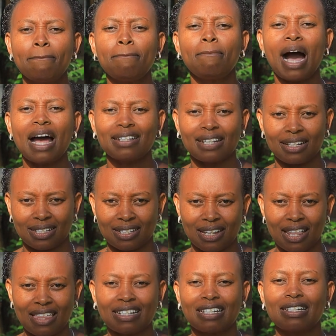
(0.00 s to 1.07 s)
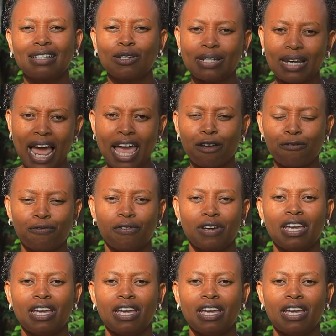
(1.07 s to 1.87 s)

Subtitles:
matters that life